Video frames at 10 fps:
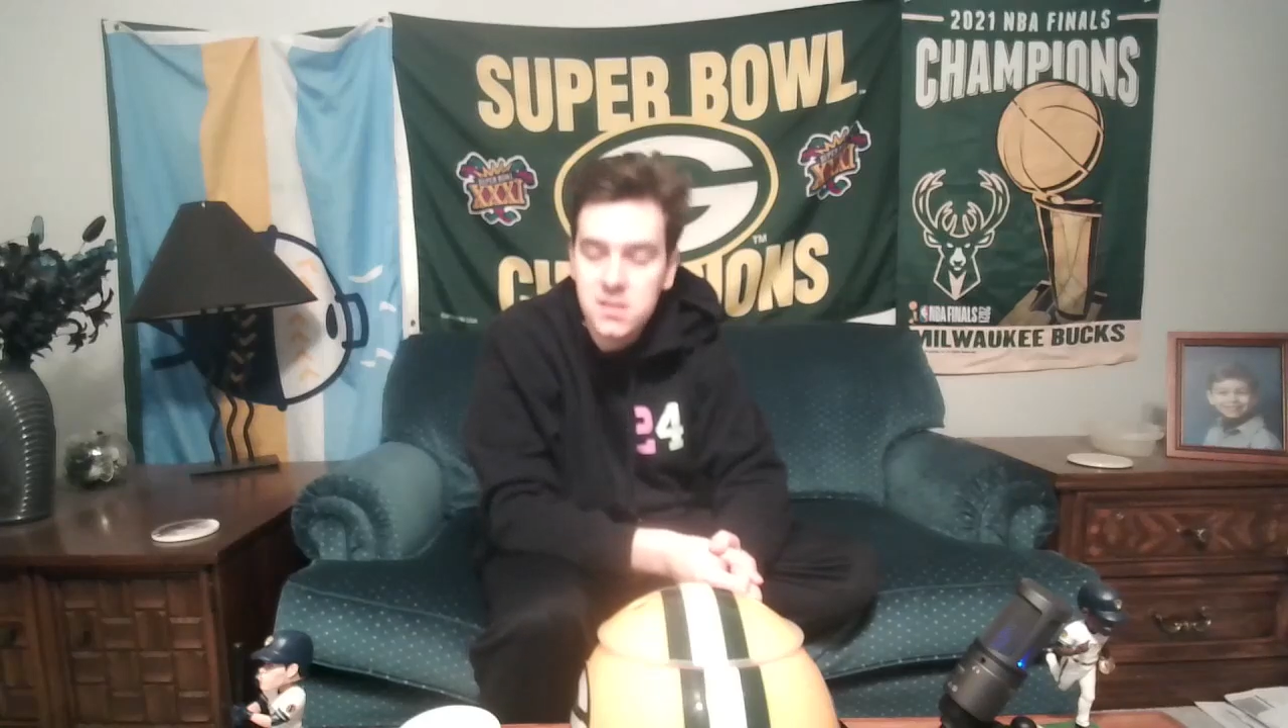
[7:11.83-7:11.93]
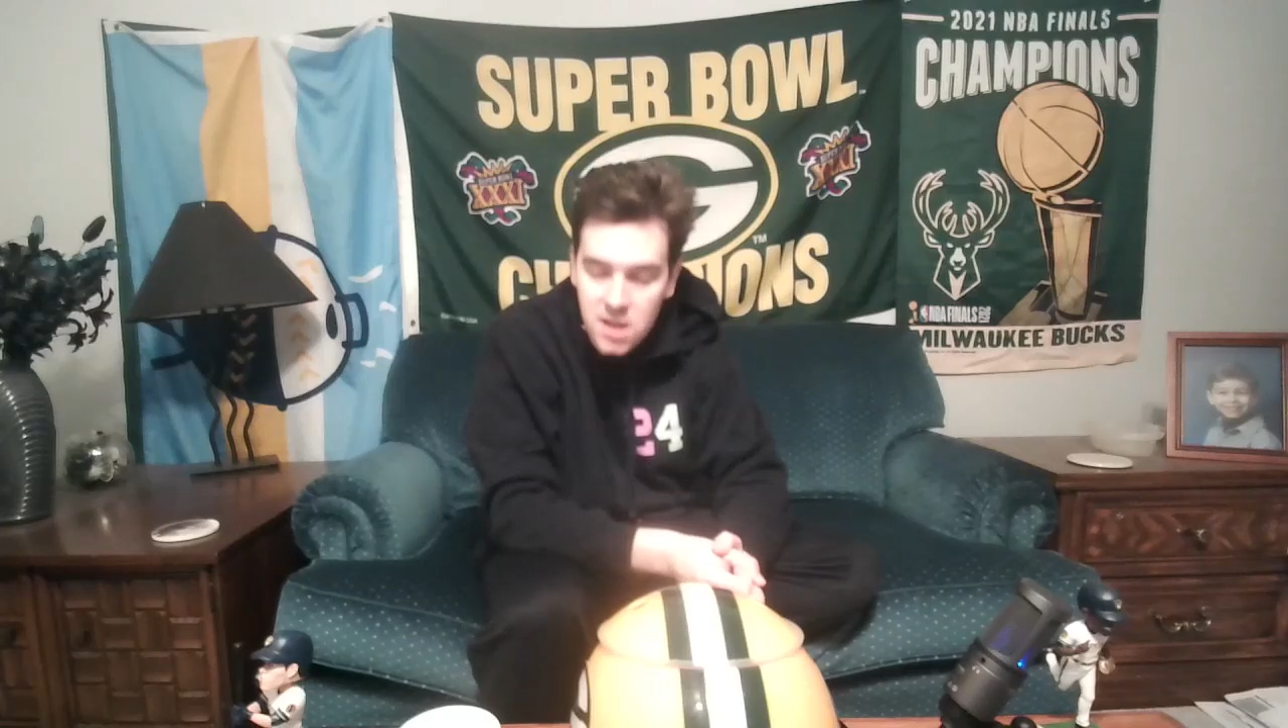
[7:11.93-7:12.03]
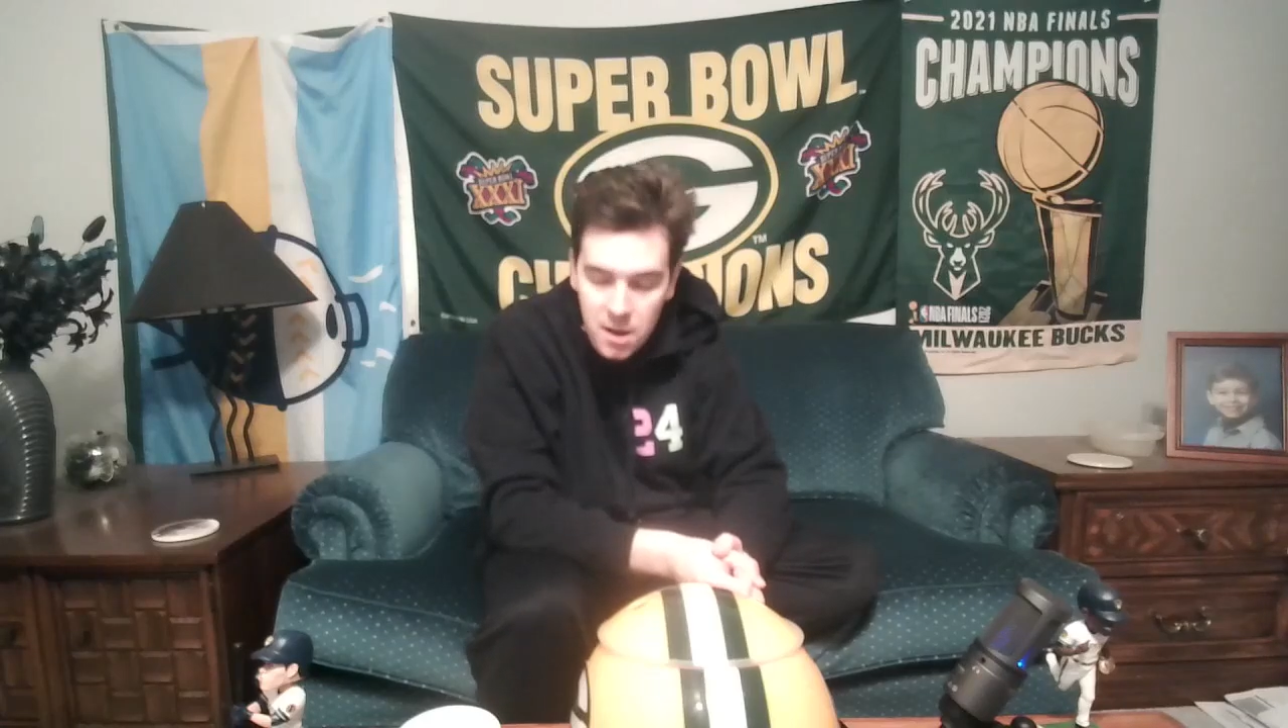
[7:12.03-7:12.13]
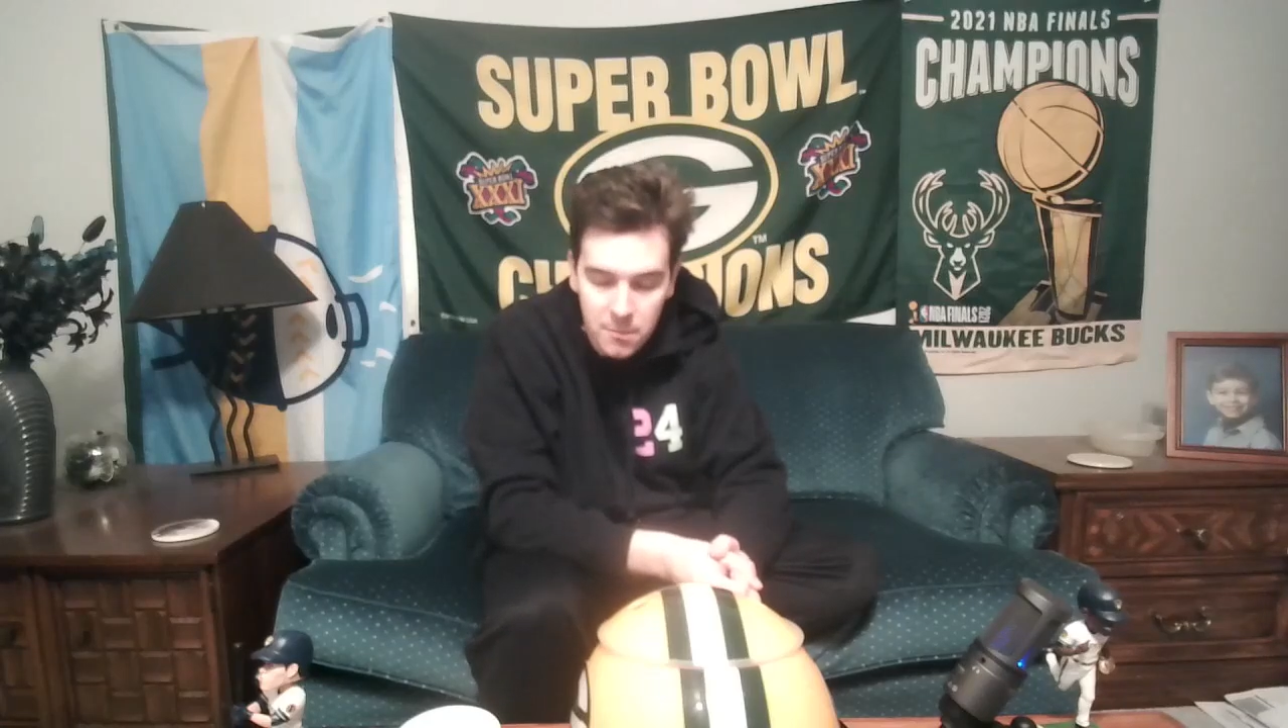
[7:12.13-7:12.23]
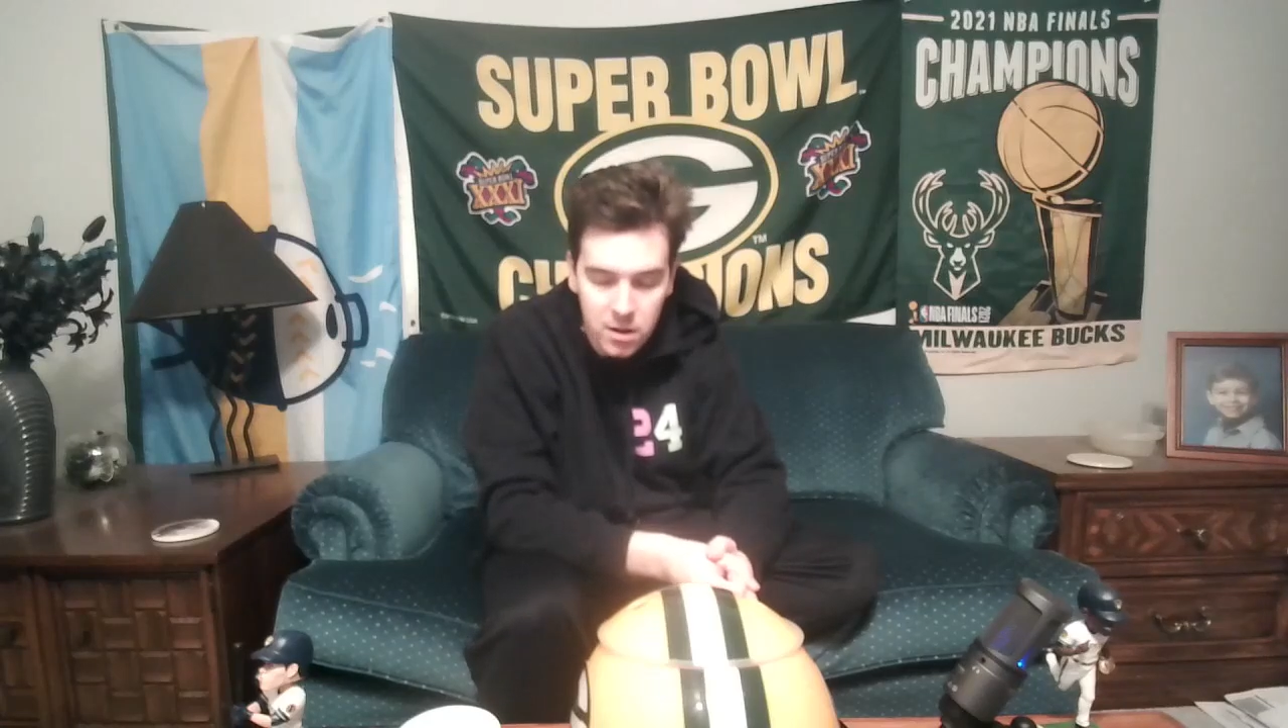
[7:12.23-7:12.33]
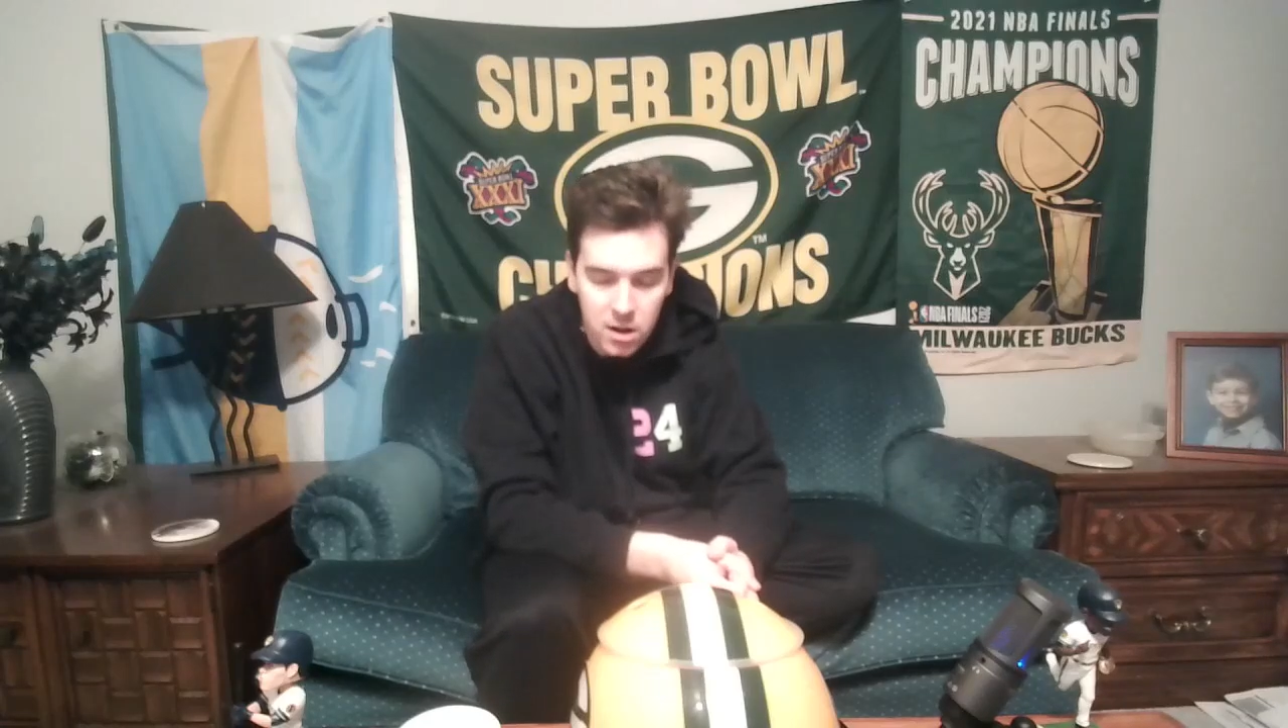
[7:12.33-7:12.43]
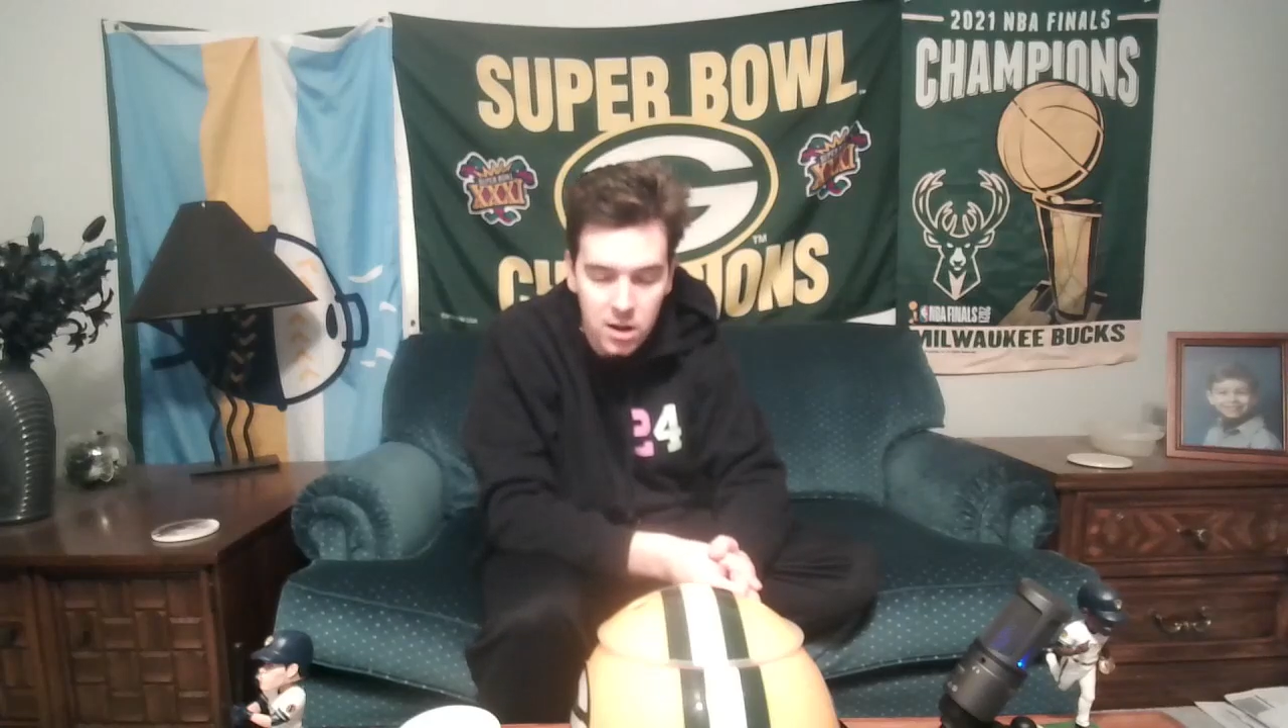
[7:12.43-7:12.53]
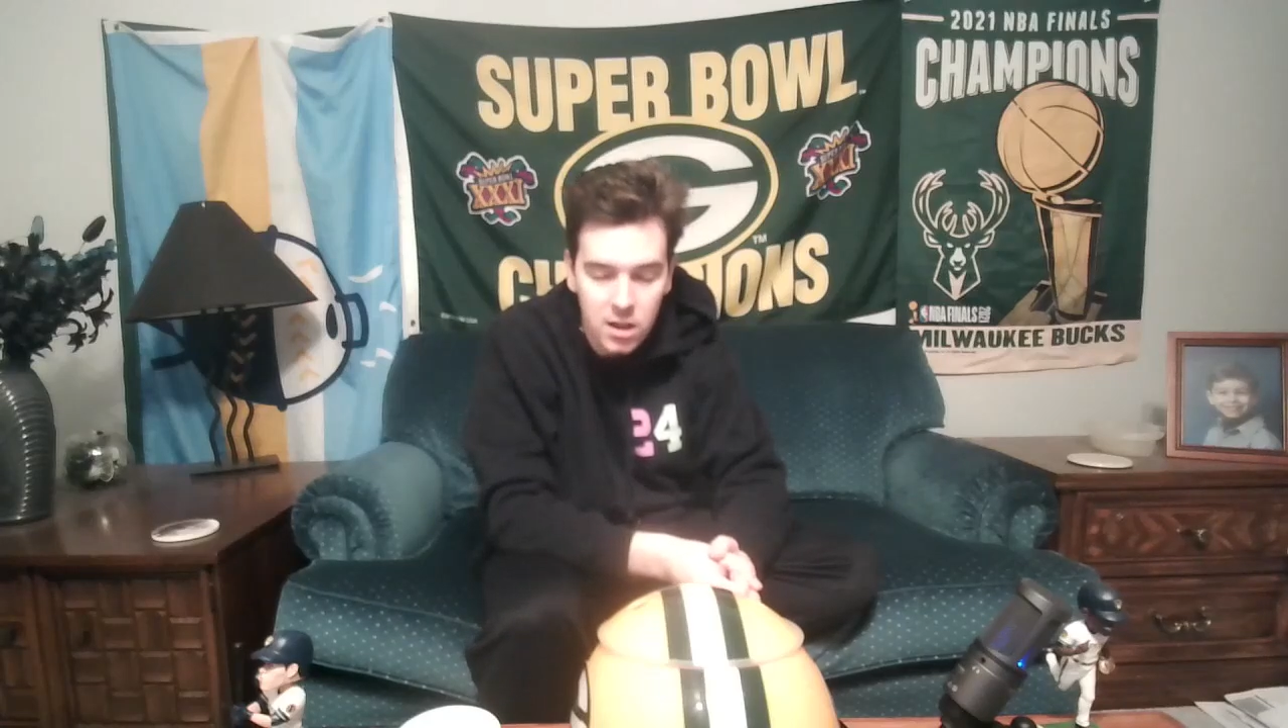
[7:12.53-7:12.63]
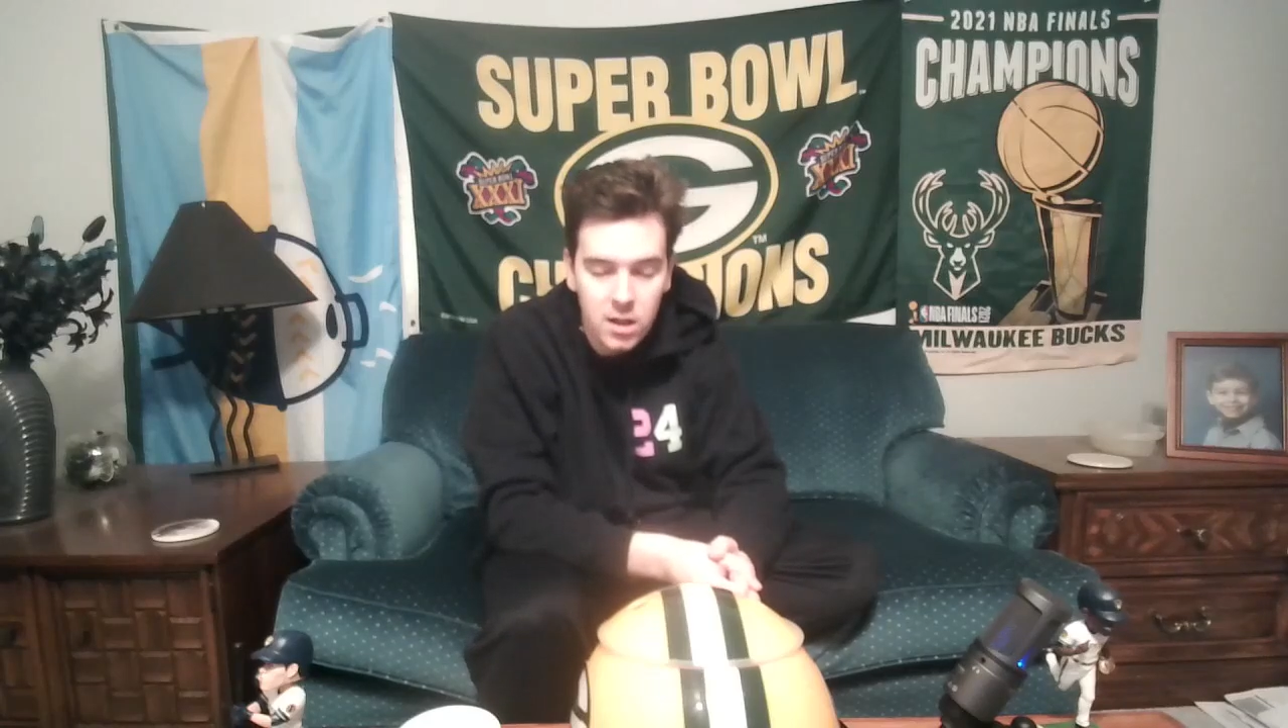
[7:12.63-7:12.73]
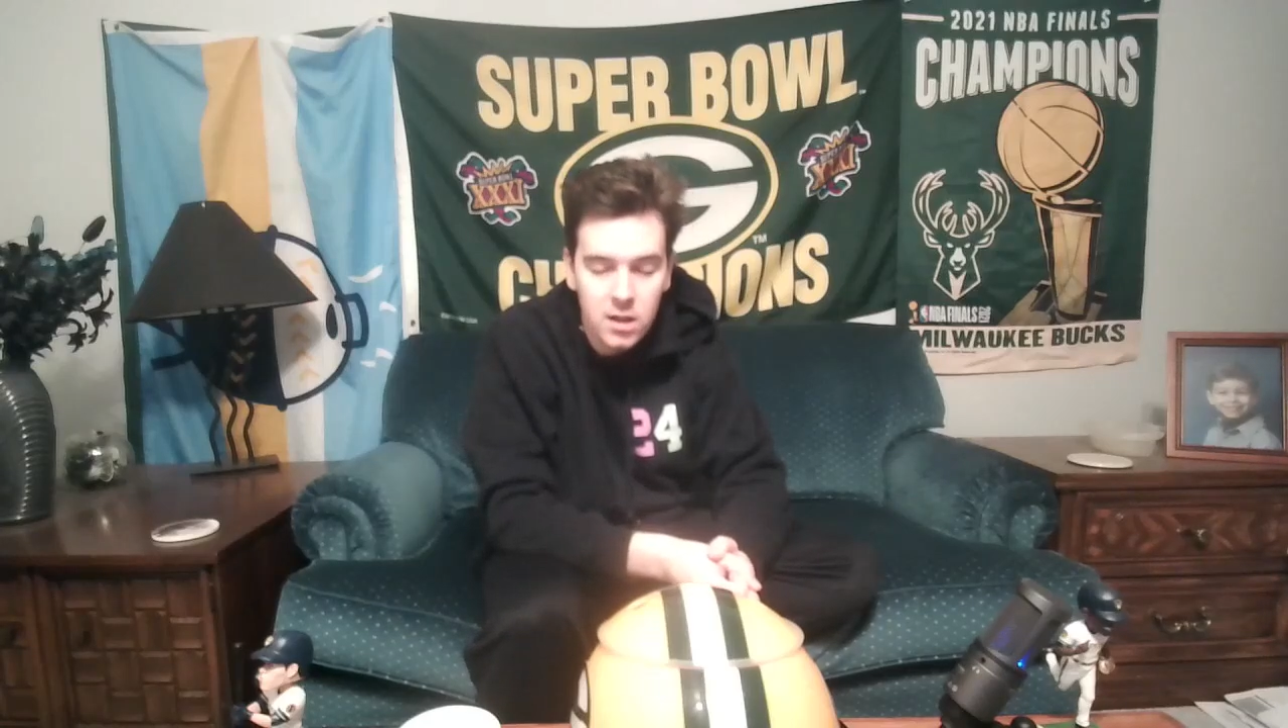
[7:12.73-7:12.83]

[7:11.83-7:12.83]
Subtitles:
number